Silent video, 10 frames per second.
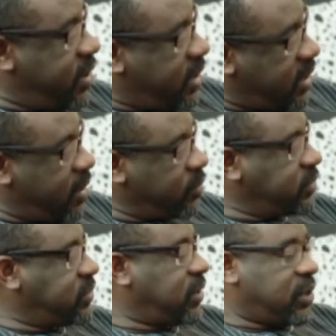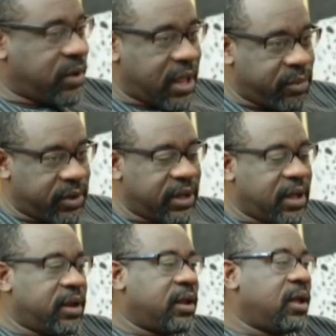accounts, it will happen in
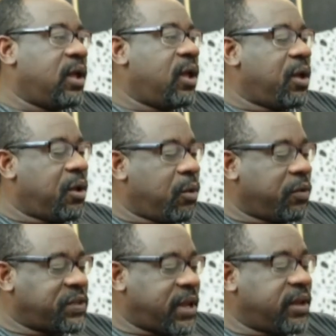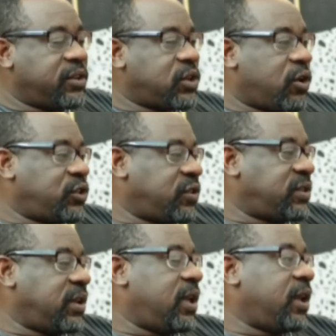Ghana. We started discussions
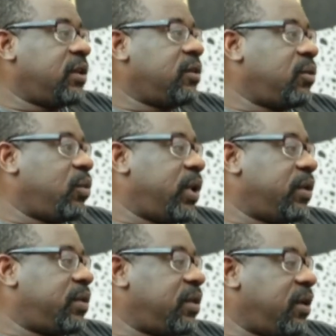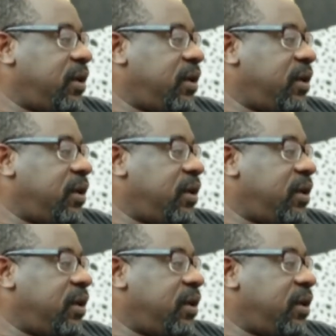again with the